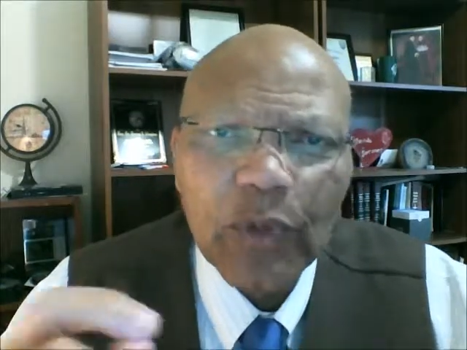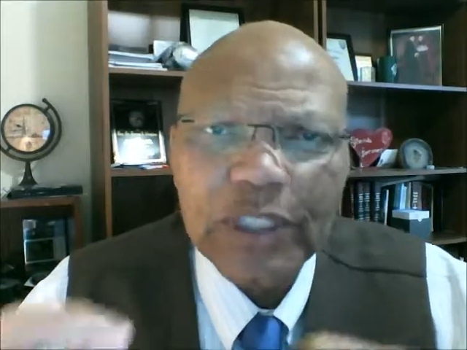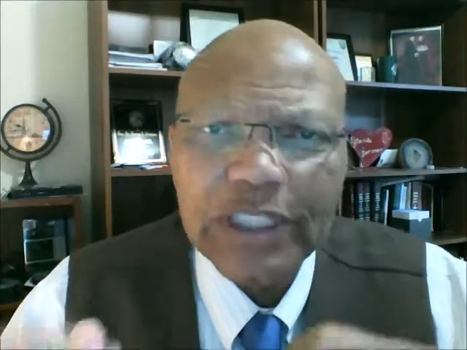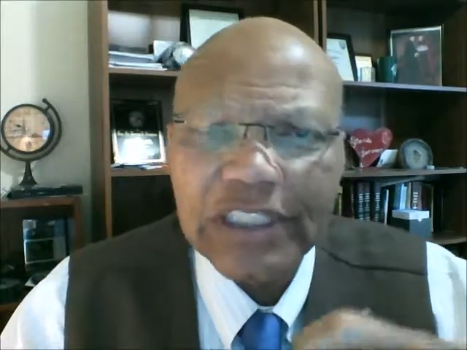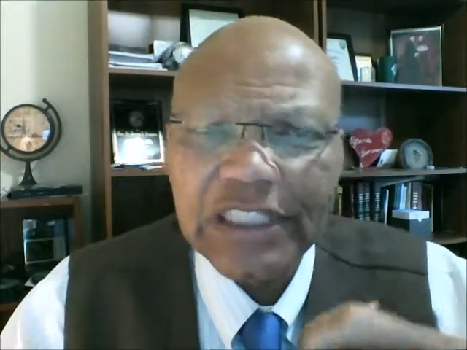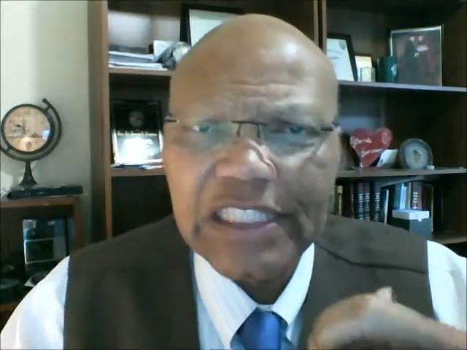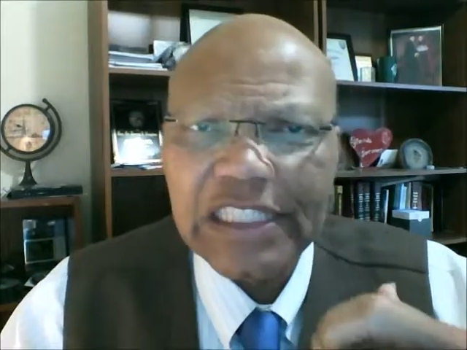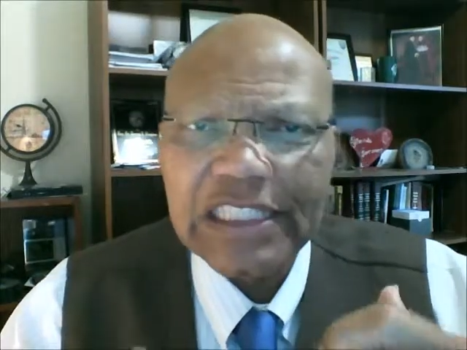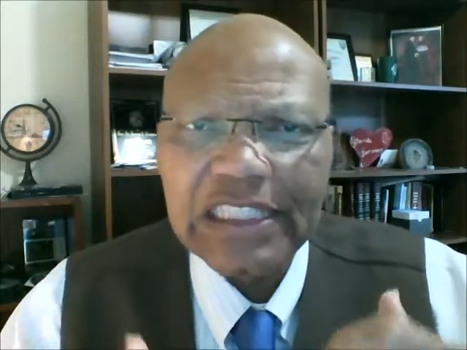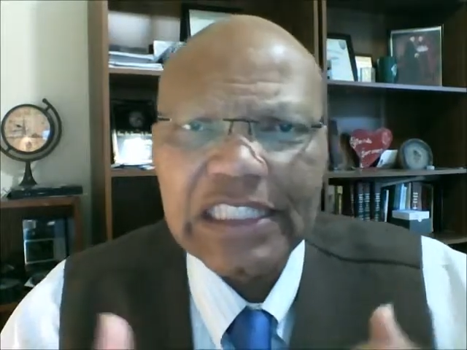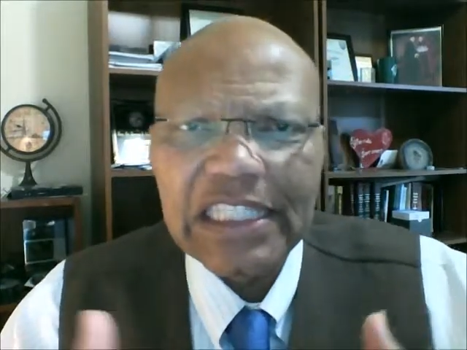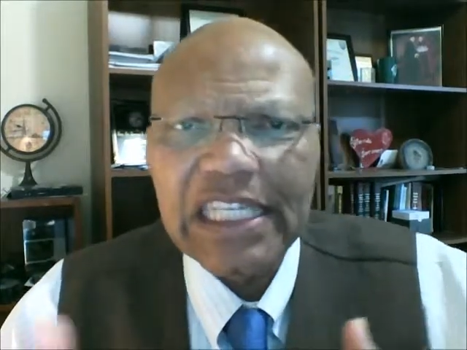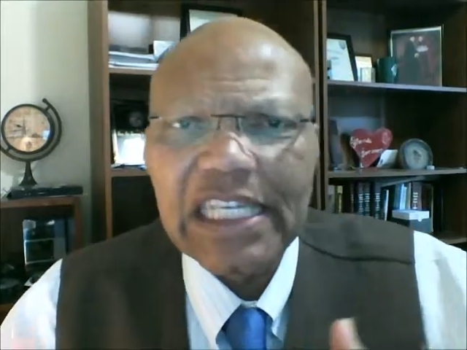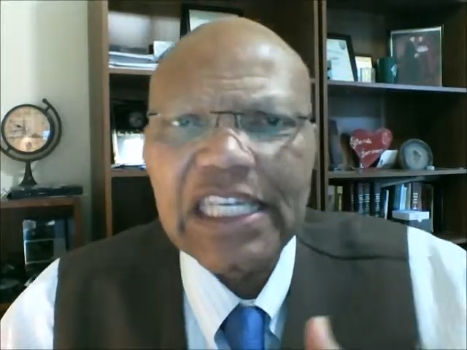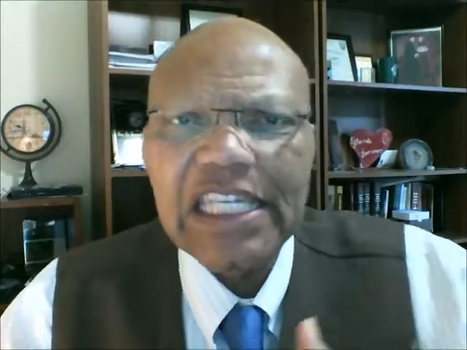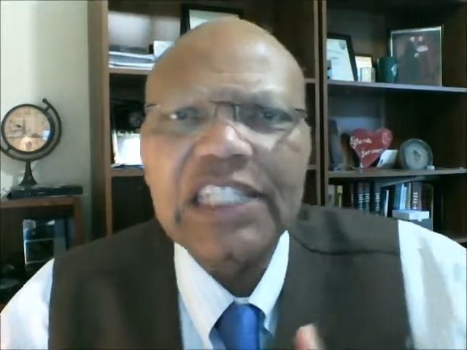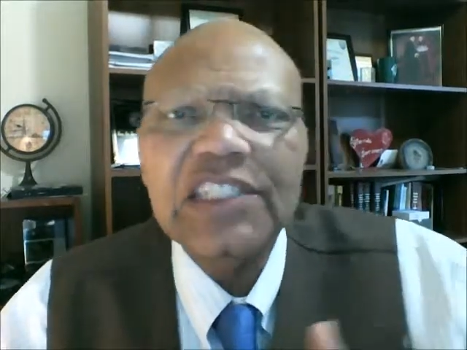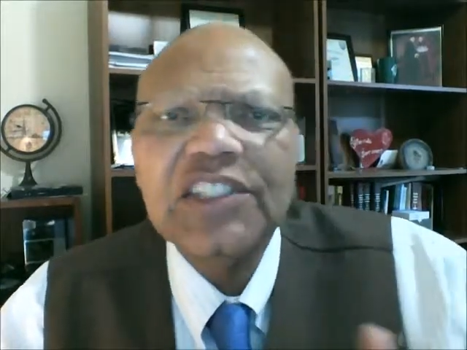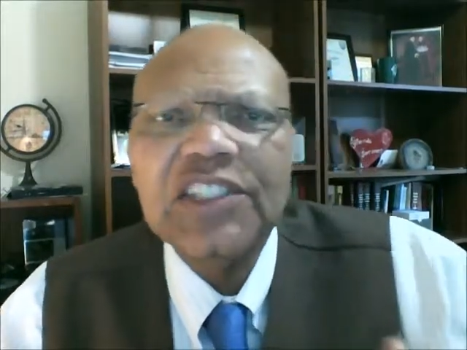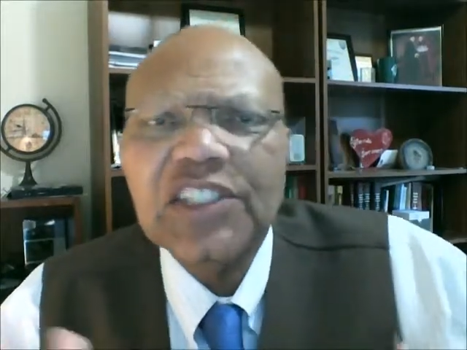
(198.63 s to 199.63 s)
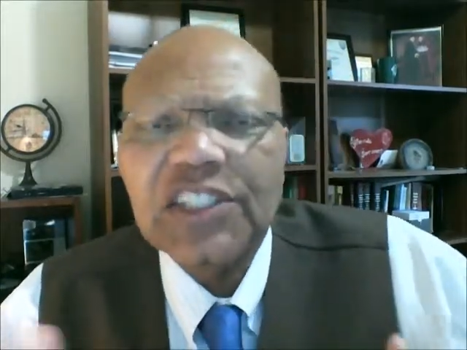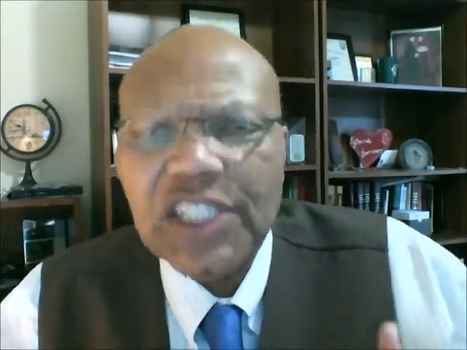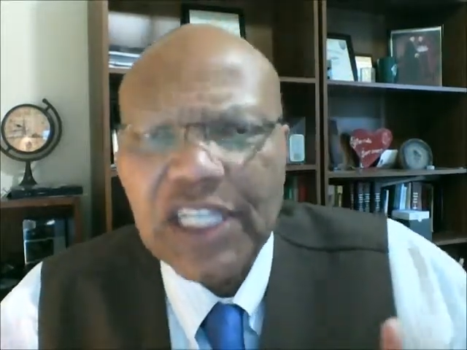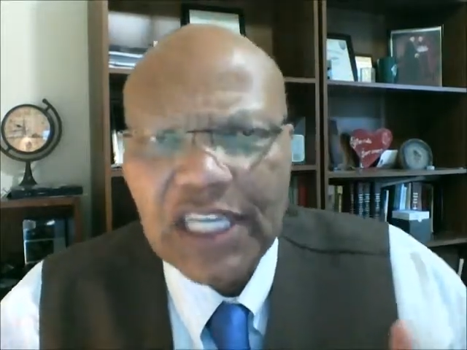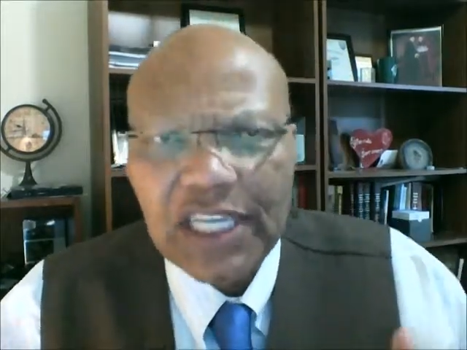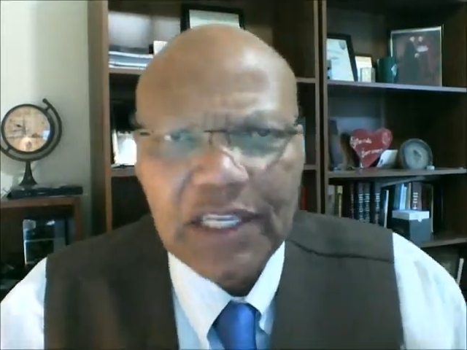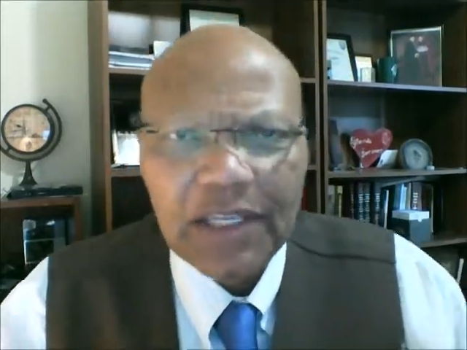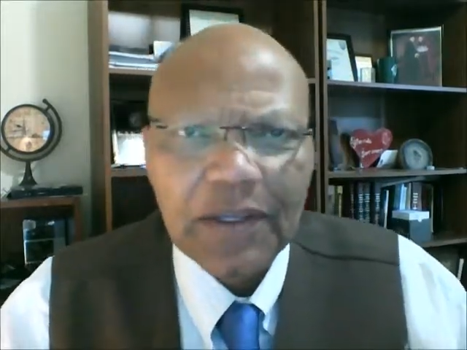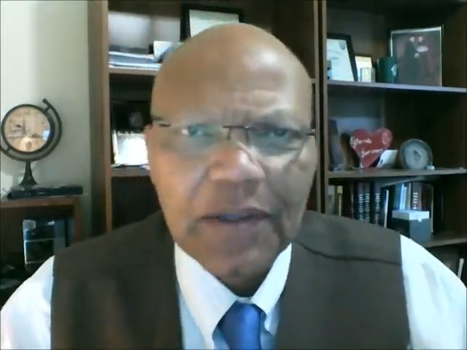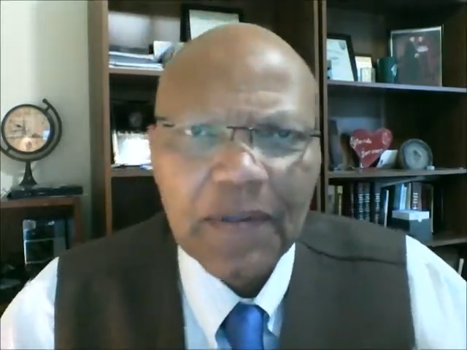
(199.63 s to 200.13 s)
What is this
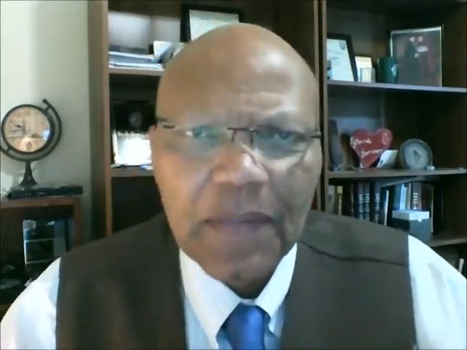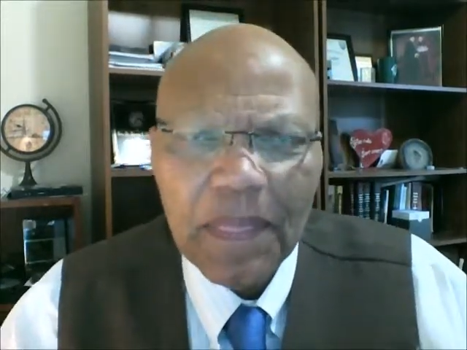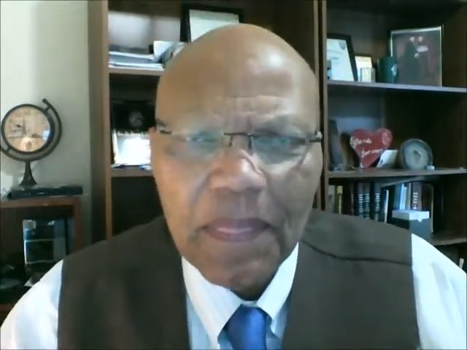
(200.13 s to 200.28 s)
instinct